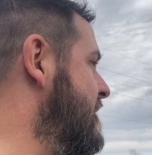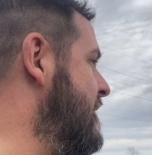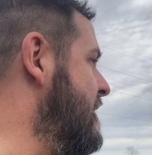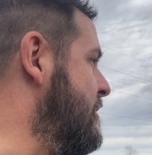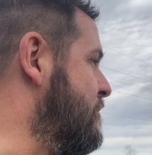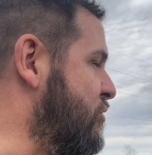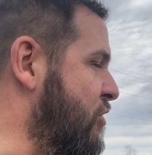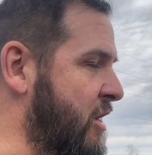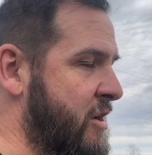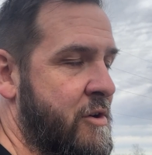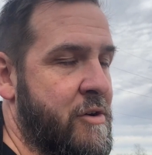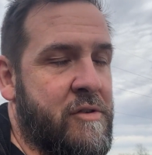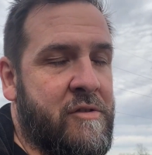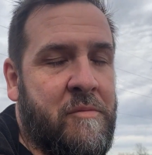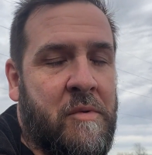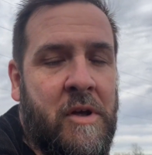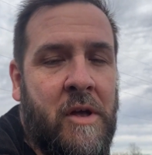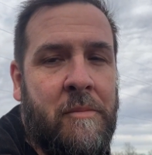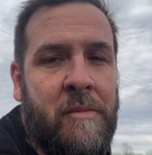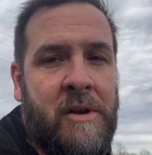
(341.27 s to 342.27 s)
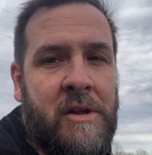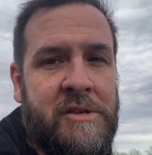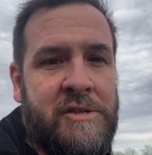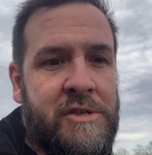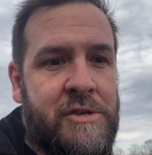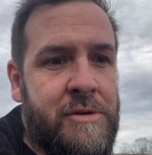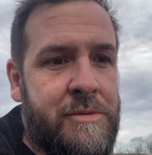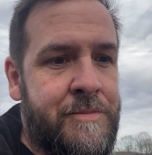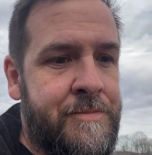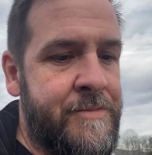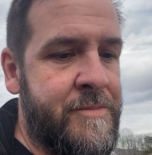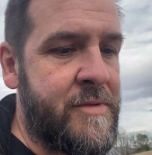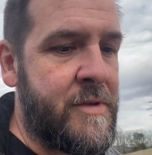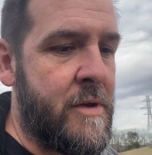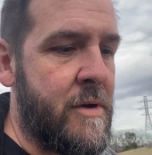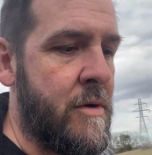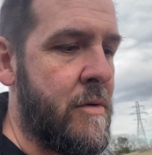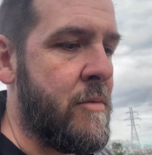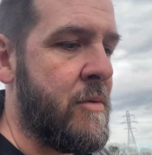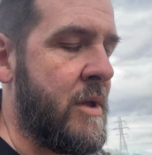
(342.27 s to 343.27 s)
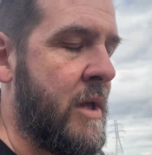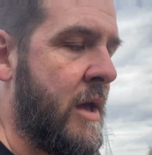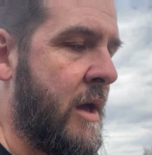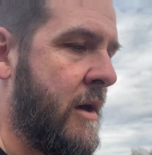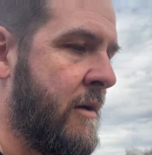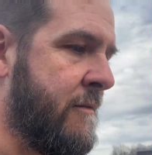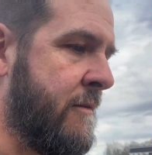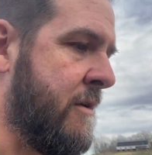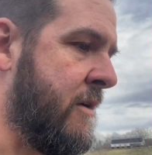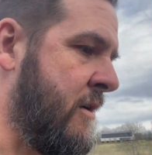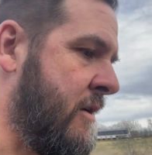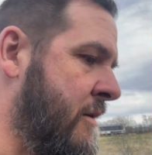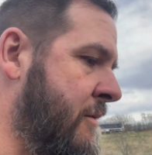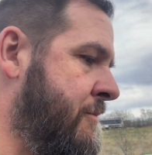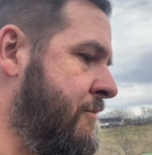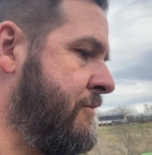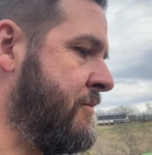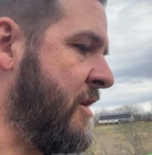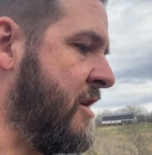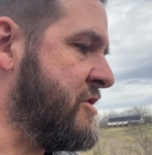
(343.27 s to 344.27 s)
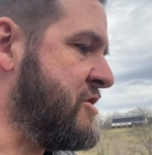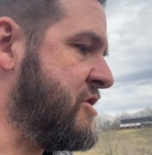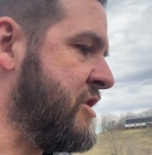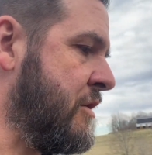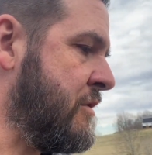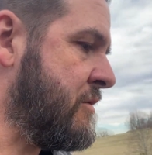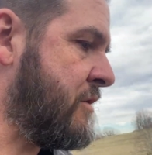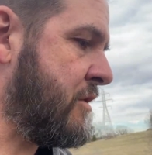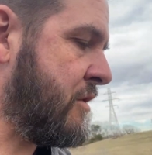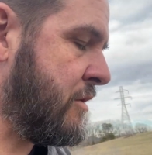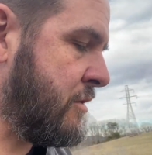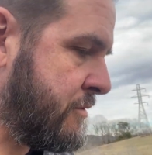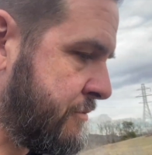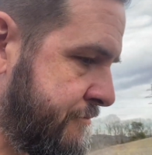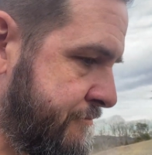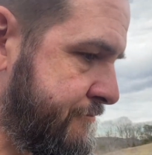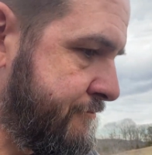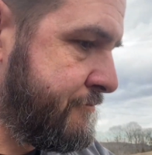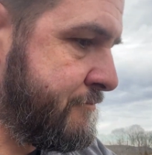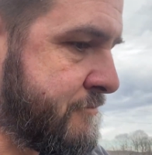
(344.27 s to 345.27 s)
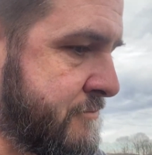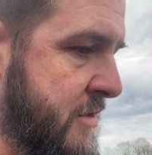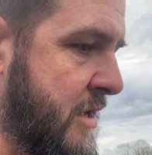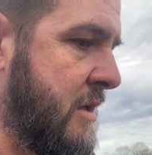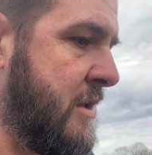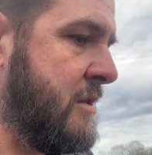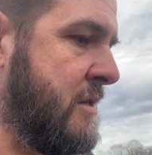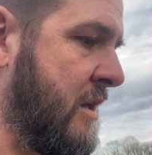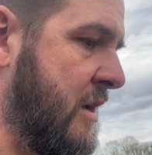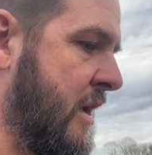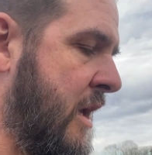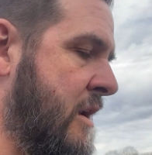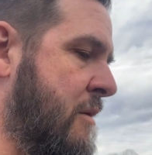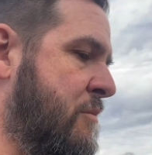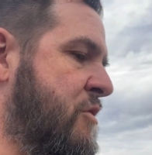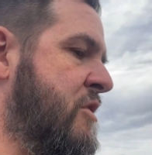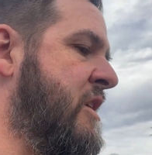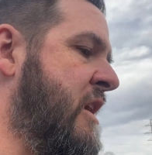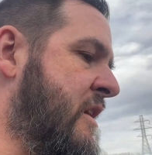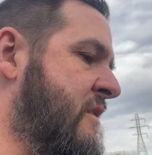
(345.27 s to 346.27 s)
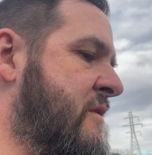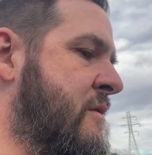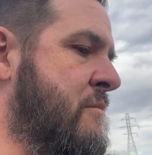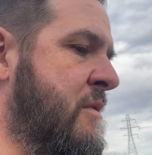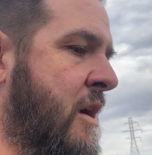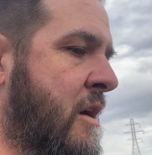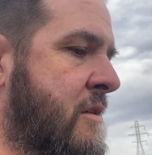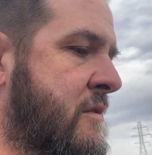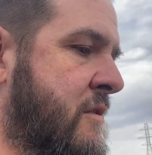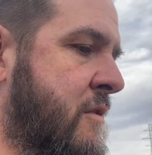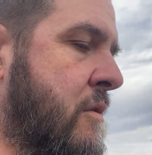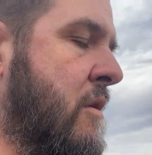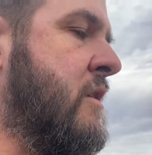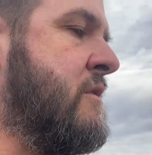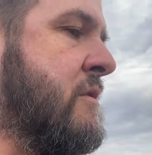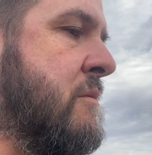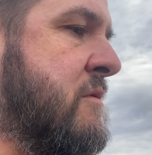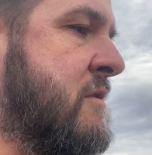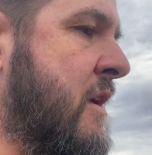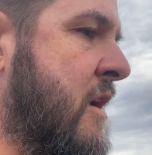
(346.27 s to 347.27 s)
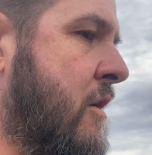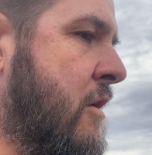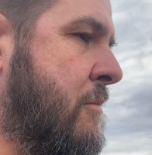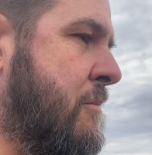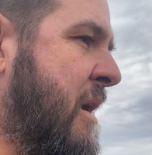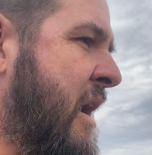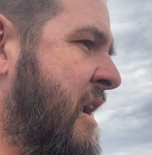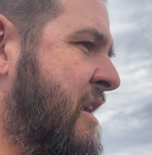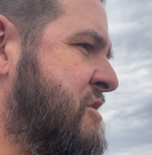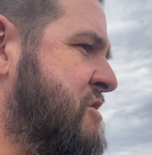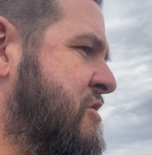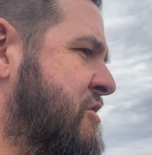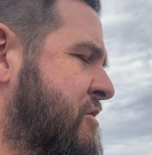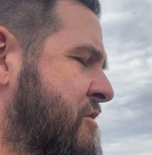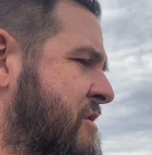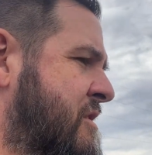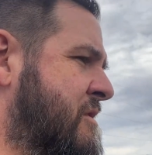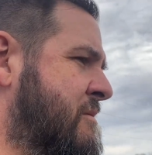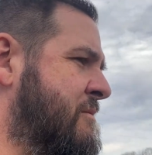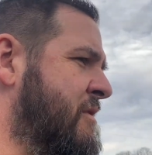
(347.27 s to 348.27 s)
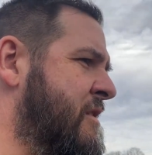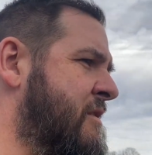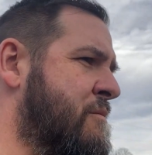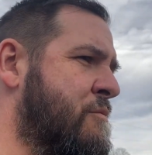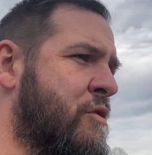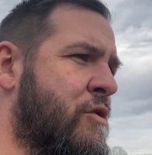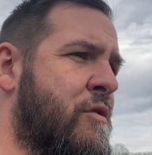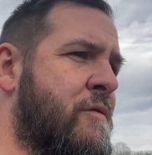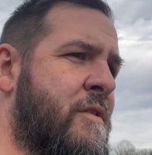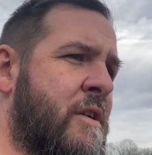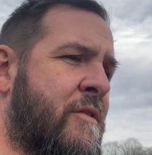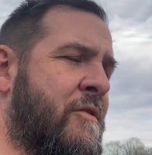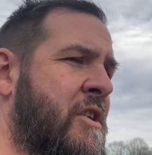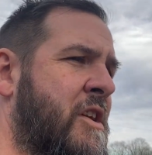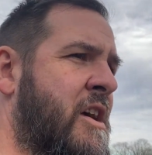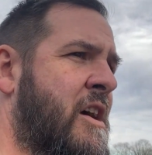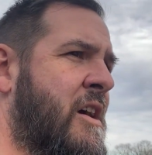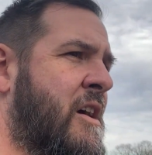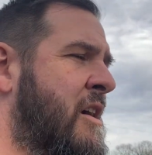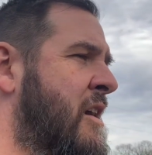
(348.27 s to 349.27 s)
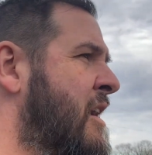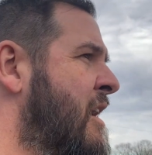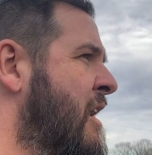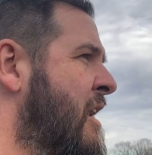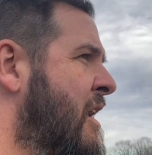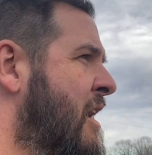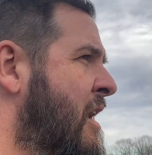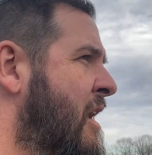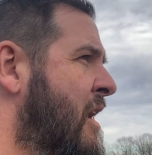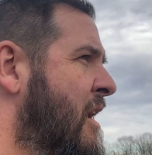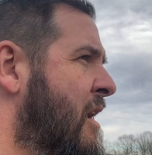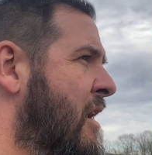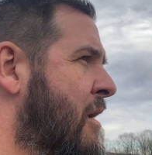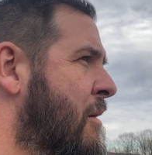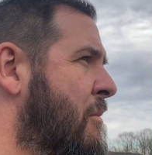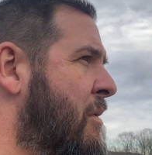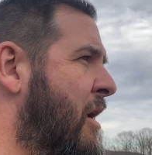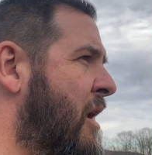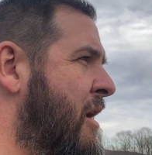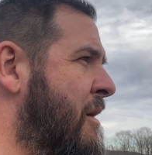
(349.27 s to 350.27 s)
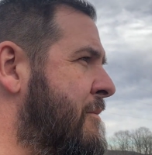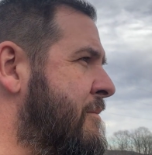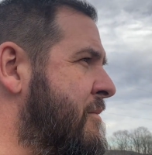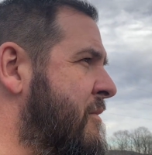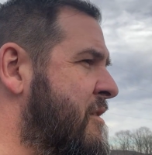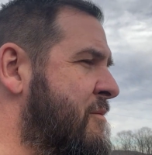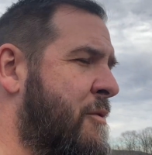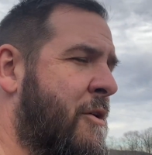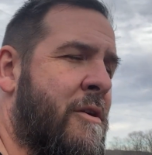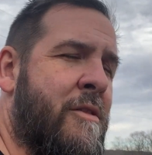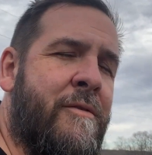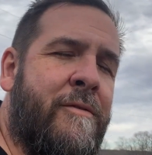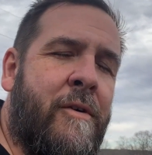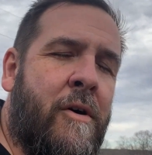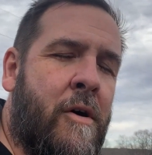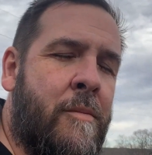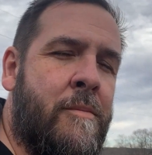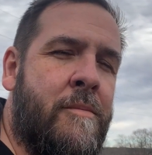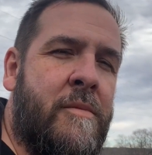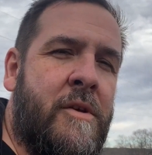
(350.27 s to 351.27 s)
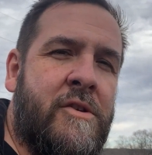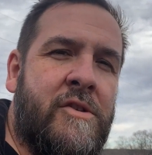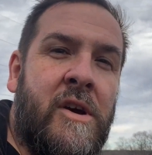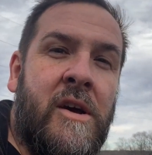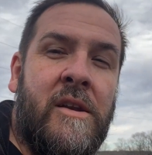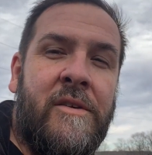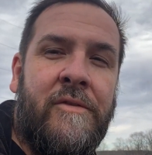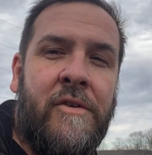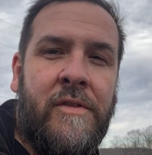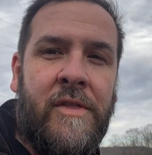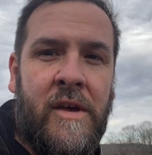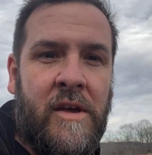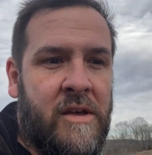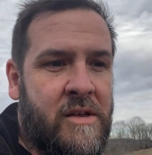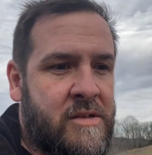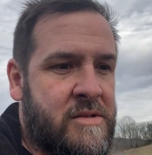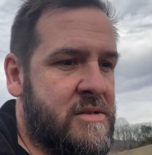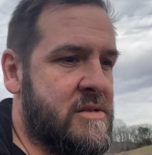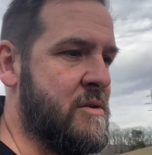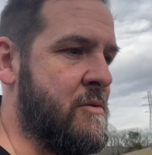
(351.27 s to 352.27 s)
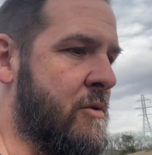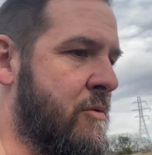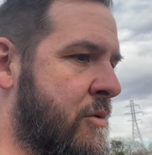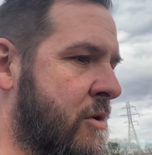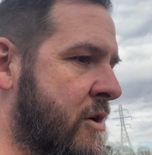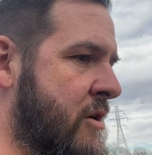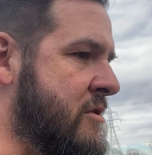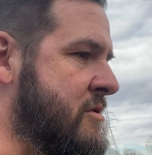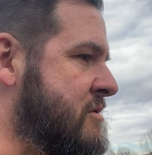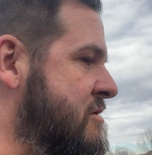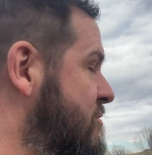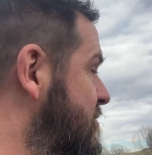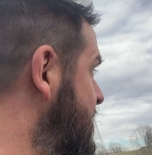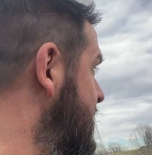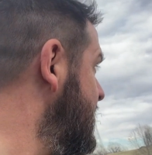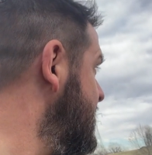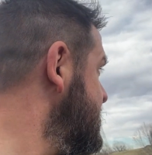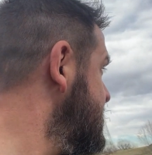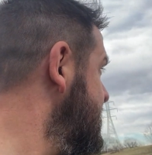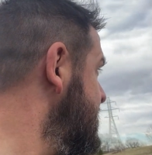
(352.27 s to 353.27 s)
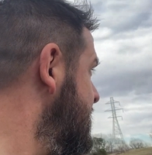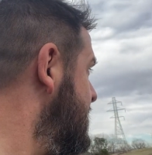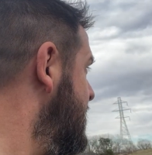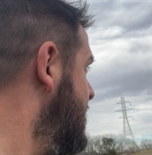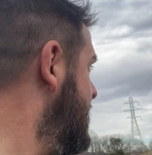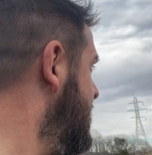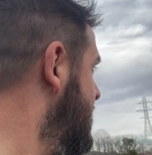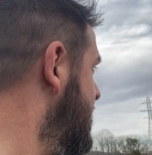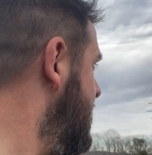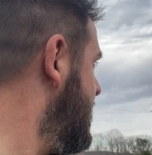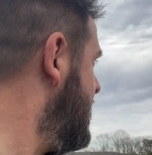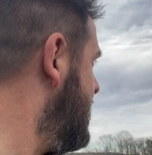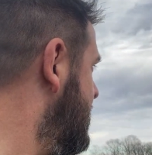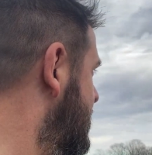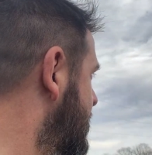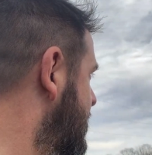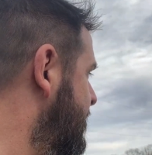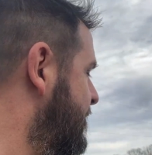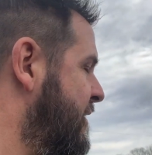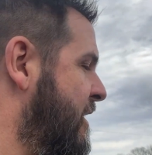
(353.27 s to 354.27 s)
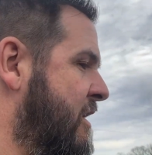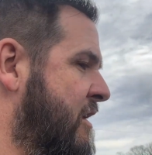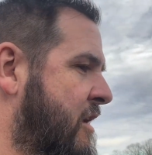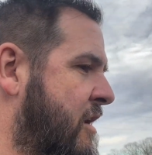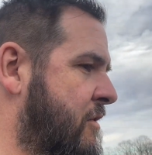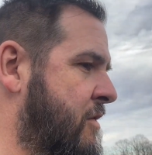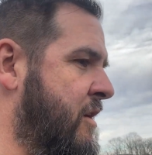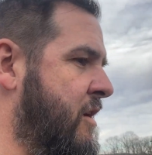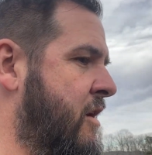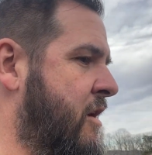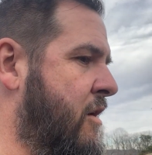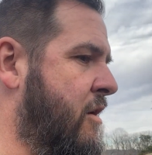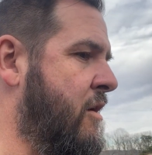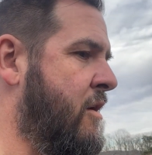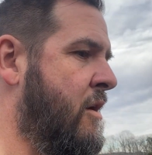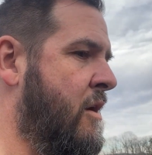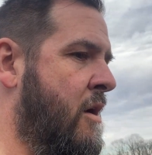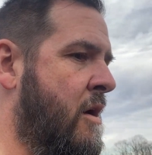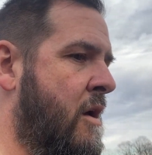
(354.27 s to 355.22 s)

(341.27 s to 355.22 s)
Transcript: And predators become an issue. So we have a shelter that kind of protects them, yet still lets them stay on pasture that gets moved every day. But it's part of the farm. You try different things, see what works, what doesn't, and we'll find out there.